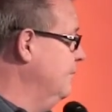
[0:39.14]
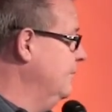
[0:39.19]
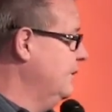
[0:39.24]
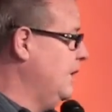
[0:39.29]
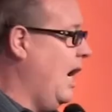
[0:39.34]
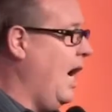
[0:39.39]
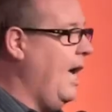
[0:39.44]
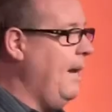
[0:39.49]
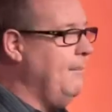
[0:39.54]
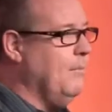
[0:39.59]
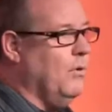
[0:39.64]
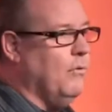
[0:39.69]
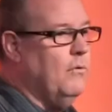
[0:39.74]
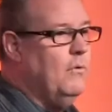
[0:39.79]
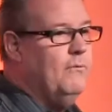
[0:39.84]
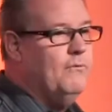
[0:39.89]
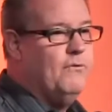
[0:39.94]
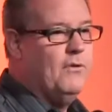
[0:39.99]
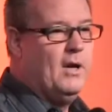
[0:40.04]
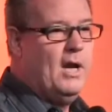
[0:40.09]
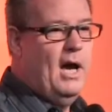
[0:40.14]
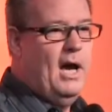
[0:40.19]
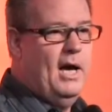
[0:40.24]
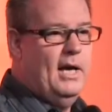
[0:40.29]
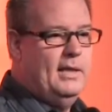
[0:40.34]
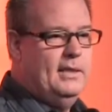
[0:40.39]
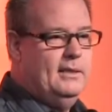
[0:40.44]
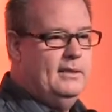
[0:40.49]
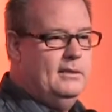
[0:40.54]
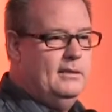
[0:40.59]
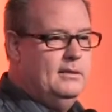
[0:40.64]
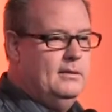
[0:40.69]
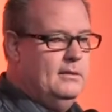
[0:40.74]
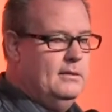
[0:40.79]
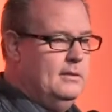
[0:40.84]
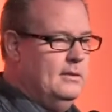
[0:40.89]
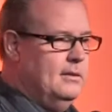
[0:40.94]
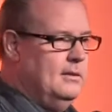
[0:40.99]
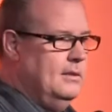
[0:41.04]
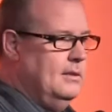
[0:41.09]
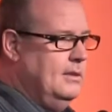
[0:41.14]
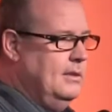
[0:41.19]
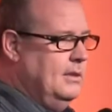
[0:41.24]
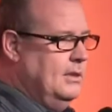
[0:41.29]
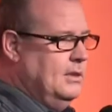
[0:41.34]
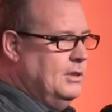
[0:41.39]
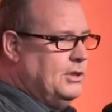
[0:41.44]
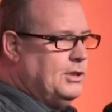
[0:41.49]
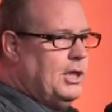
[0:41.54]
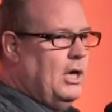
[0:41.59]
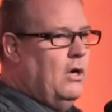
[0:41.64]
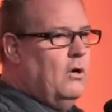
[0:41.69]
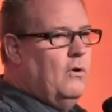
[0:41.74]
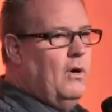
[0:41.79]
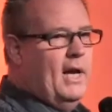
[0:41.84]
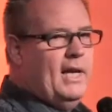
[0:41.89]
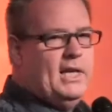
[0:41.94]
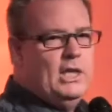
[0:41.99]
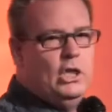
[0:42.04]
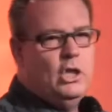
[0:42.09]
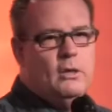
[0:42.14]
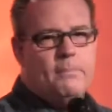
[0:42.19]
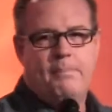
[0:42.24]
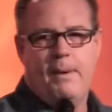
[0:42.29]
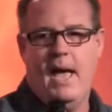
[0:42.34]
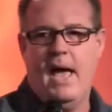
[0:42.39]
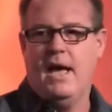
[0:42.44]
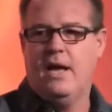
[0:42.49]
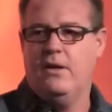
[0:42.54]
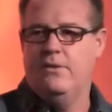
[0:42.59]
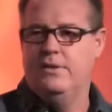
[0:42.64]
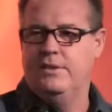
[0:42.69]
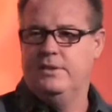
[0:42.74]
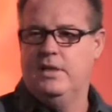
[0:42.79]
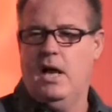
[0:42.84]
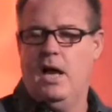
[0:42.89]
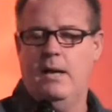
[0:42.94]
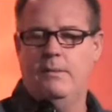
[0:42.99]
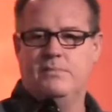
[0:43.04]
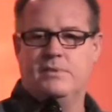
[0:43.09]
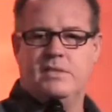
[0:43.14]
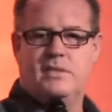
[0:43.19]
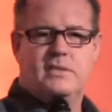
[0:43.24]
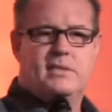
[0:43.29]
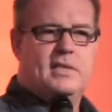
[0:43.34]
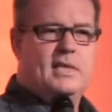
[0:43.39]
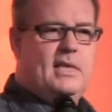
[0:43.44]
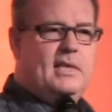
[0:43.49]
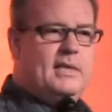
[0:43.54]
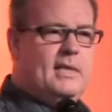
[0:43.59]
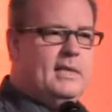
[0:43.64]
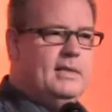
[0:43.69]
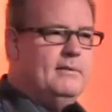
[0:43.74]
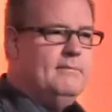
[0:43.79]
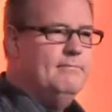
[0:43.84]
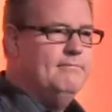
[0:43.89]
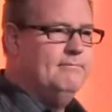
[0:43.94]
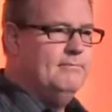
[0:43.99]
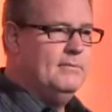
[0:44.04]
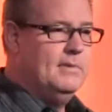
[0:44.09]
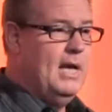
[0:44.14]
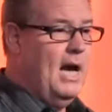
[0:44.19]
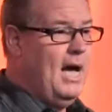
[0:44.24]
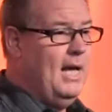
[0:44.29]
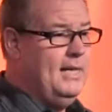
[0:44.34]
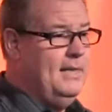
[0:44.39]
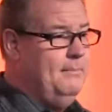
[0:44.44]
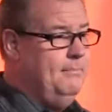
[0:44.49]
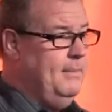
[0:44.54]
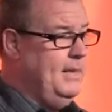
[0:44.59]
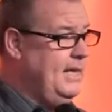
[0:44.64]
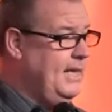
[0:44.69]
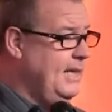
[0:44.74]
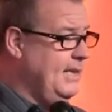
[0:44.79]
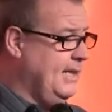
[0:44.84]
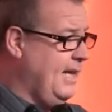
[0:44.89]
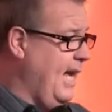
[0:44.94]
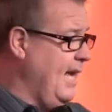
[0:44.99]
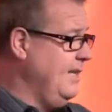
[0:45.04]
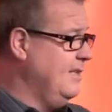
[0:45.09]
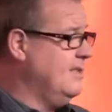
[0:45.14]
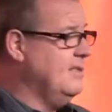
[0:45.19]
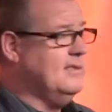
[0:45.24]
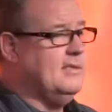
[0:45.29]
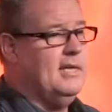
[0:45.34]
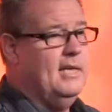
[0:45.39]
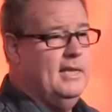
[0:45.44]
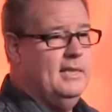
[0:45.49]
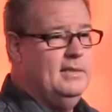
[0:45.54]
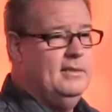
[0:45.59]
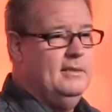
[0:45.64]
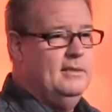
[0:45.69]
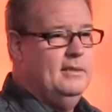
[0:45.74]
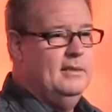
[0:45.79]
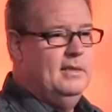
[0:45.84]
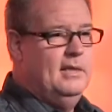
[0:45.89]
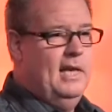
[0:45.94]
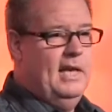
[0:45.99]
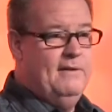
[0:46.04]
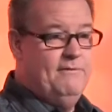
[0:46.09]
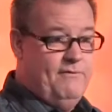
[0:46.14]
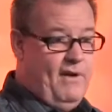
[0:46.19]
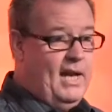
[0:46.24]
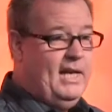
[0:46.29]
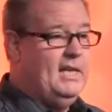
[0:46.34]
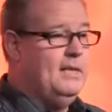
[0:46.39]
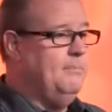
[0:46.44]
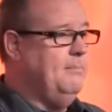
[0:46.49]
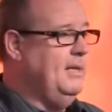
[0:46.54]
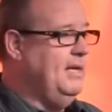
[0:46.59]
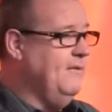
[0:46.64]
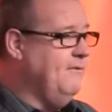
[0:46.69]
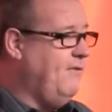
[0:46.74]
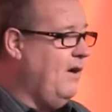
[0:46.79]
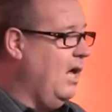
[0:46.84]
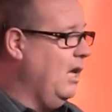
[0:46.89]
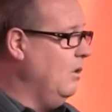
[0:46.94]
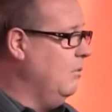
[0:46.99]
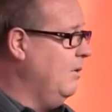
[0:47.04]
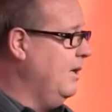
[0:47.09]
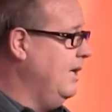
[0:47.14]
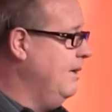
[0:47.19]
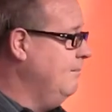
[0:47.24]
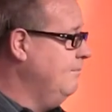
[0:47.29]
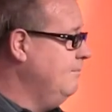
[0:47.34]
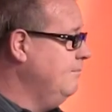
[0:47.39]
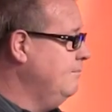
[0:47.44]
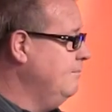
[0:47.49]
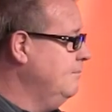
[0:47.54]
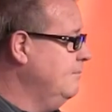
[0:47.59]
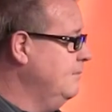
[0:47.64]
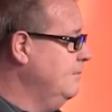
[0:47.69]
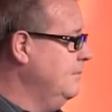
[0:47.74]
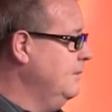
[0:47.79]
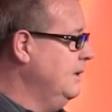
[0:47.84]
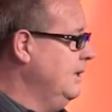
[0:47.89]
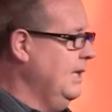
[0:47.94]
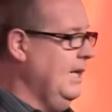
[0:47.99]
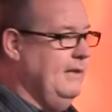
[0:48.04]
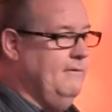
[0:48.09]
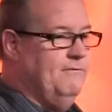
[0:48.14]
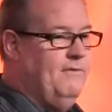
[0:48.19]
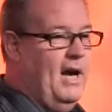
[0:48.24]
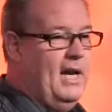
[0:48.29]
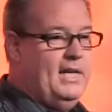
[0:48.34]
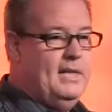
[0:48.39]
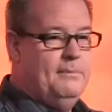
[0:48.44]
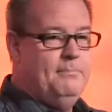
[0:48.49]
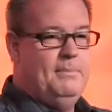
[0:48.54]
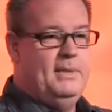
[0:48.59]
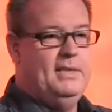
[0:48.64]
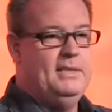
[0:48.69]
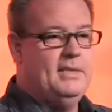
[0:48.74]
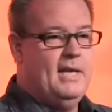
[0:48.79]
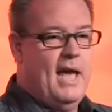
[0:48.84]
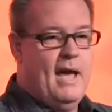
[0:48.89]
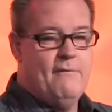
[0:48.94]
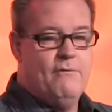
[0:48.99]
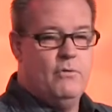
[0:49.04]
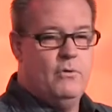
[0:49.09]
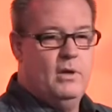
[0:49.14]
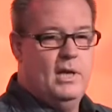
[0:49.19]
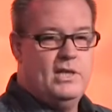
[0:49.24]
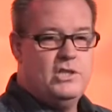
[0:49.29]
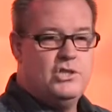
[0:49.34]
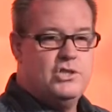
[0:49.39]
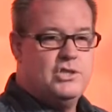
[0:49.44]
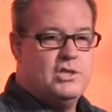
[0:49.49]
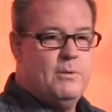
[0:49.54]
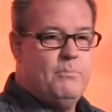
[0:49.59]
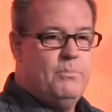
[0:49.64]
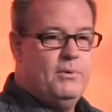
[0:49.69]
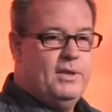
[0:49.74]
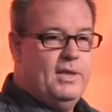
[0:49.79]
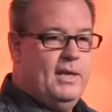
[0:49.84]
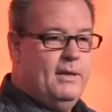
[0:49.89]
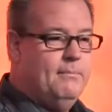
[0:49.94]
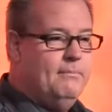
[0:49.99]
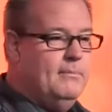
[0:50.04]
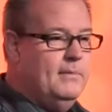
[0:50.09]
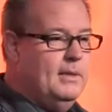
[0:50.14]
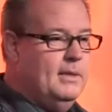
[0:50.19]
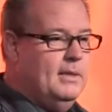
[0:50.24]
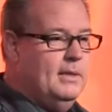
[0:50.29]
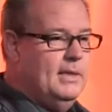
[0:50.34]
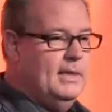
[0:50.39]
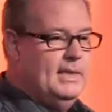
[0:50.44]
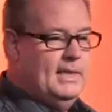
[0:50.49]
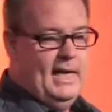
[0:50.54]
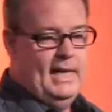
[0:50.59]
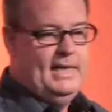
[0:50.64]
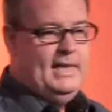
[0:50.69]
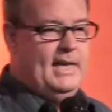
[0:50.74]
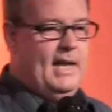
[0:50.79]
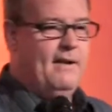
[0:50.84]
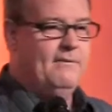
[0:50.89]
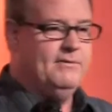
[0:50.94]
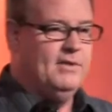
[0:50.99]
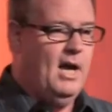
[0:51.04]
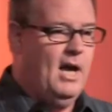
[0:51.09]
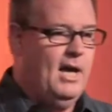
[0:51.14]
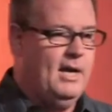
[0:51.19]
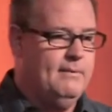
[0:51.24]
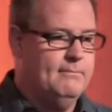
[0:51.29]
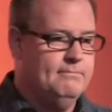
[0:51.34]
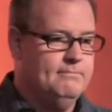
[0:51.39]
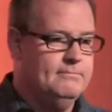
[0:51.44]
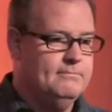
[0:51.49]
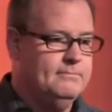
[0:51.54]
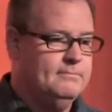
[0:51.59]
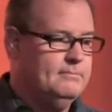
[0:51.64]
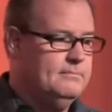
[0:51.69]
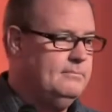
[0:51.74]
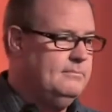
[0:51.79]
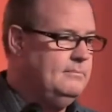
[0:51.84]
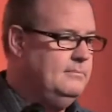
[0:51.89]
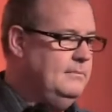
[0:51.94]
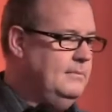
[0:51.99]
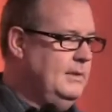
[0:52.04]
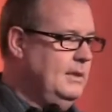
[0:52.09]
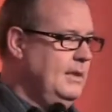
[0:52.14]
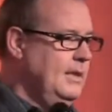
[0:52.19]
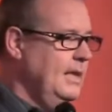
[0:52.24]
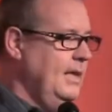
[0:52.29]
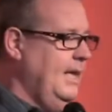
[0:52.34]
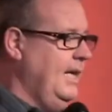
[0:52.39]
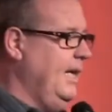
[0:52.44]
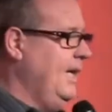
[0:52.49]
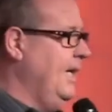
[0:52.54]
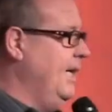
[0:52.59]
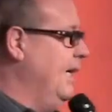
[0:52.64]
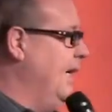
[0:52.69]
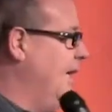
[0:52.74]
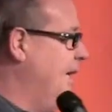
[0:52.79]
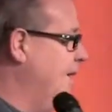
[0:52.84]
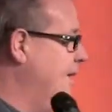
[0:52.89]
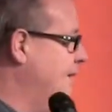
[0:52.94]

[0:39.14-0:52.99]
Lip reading: time or room for God. So I can look back on the times and see that God in many cases had invited me to follow him, invited me to have a relationship with him, and I didn't have time. He